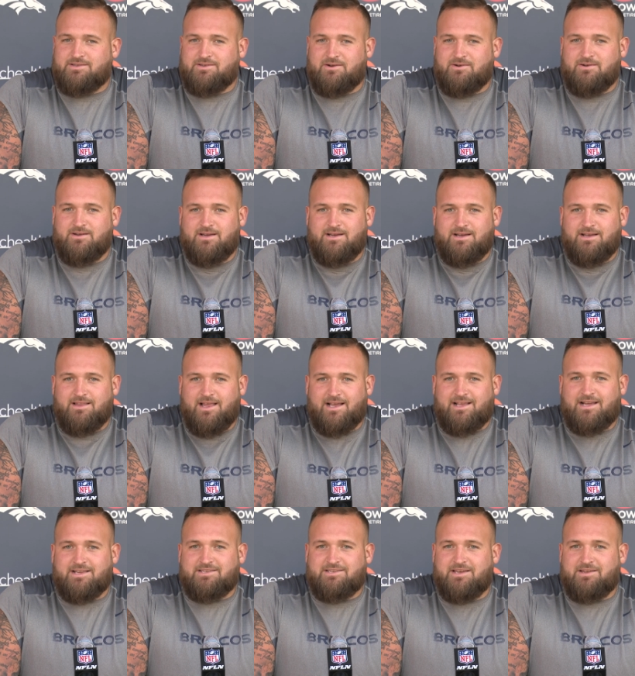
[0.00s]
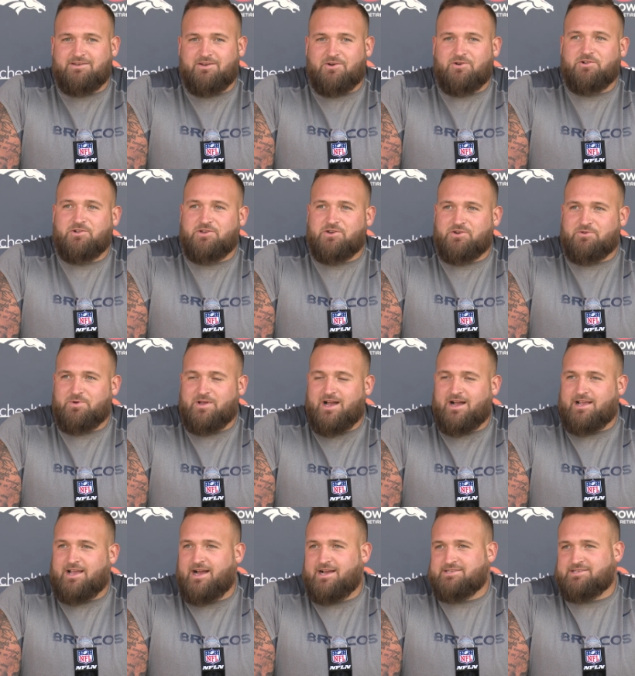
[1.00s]
So, like I said earlier, we
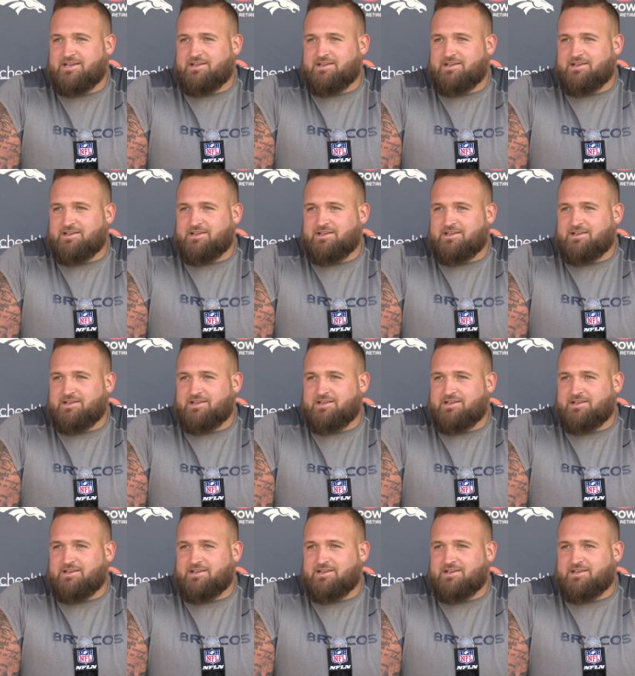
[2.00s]
got guys